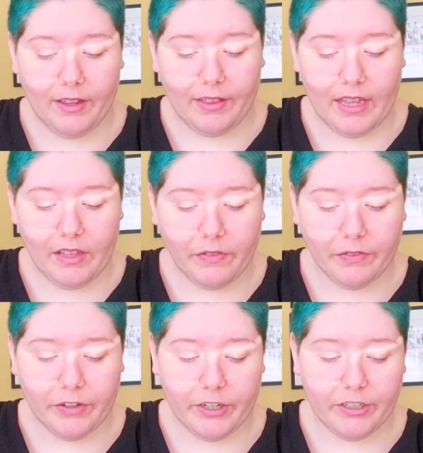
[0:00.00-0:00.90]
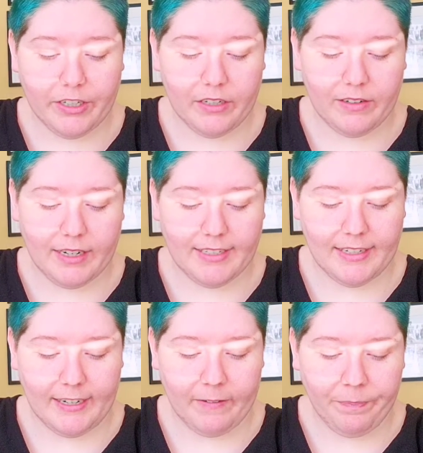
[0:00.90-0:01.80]
Thankful for her
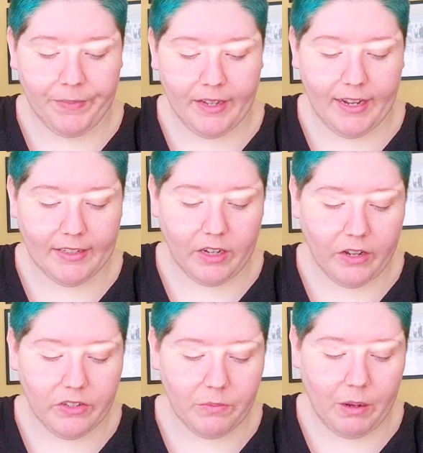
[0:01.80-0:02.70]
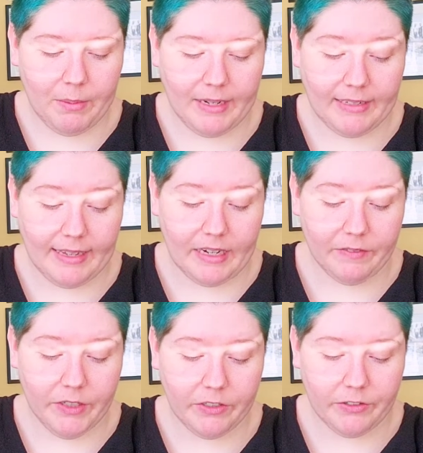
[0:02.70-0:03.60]
generosity. It's also Mom and Dad's
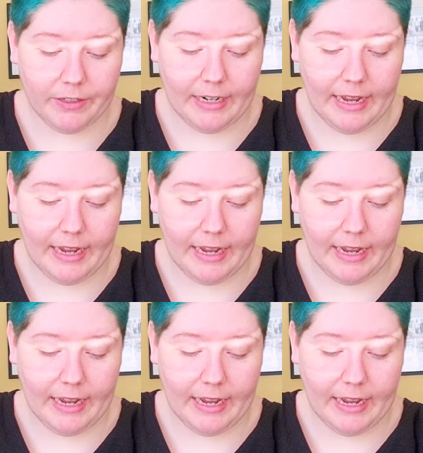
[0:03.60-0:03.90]
anniversary,